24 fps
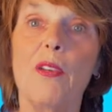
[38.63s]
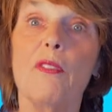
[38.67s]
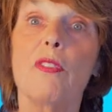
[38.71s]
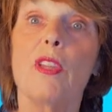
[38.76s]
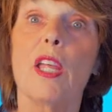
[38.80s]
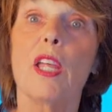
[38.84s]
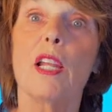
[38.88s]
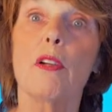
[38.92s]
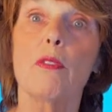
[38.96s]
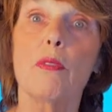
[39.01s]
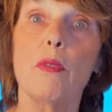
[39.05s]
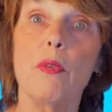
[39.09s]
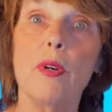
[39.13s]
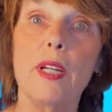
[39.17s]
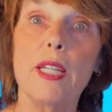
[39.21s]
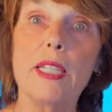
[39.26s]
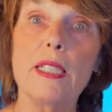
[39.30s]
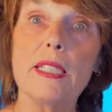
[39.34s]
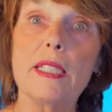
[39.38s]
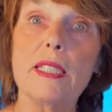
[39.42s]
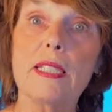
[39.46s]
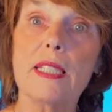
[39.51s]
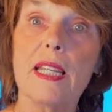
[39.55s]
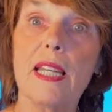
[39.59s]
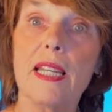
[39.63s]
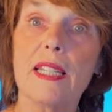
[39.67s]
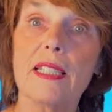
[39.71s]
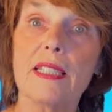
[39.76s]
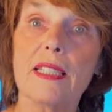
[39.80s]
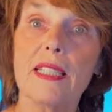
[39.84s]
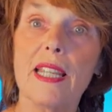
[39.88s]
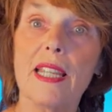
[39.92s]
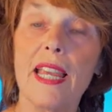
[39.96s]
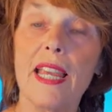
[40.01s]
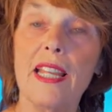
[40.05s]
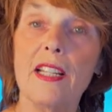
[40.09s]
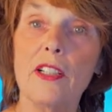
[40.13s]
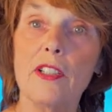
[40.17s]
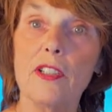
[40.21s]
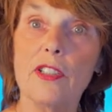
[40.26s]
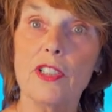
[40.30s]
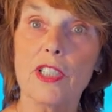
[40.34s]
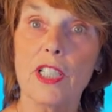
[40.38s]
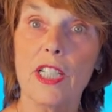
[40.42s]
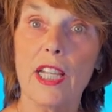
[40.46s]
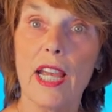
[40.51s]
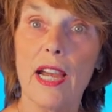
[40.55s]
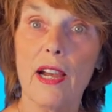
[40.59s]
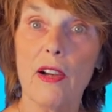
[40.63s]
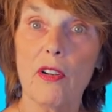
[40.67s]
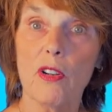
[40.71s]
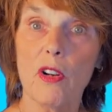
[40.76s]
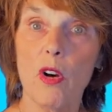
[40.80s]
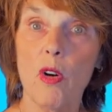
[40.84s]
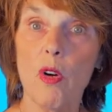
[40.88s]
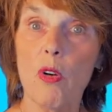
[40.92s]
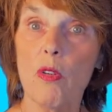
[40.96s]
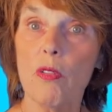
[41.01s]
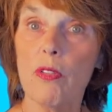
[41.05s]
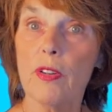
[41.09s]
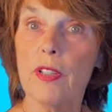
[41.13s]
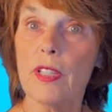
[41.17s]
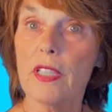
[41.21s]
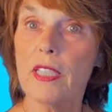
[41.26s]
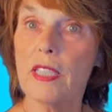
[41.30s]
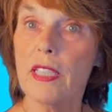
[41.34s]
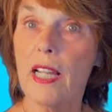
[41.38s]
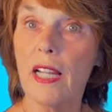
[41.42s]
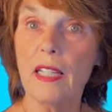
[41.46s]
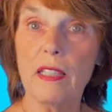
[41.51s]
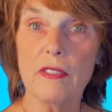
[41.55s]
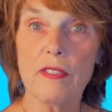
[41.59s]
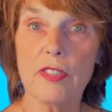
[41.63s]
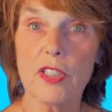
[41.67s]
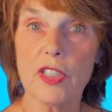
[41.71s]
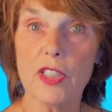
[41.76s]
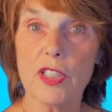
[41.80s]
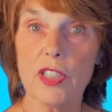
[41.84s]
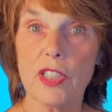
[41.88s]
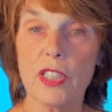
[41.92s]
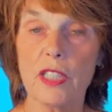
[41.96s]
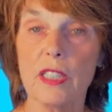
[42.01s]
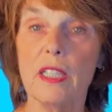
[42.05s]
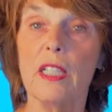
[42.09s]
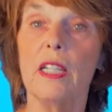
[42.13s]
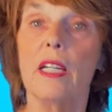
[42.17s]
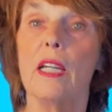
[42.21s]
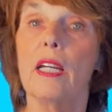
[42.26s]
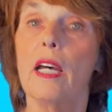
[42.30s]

that if we send energy out over the television,